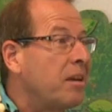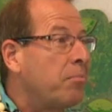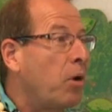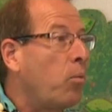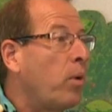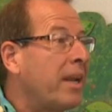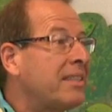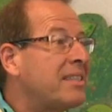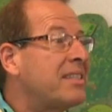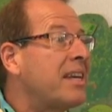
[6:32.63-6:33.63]
but when
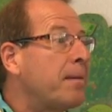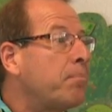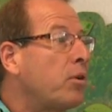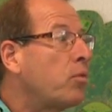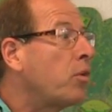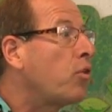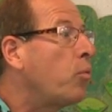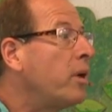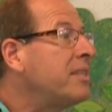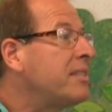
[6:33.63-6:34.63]
it's tempered with
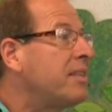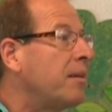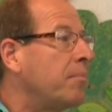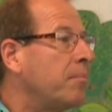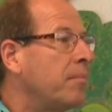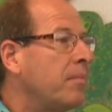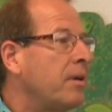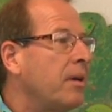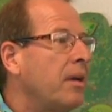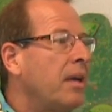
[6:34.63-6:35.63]
wisdom,
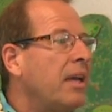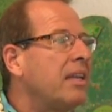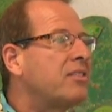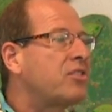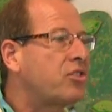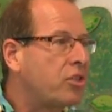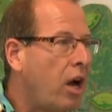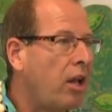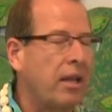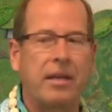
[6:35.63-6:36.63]
it's
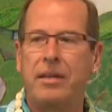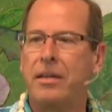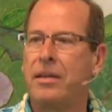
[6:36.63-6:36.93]
solid.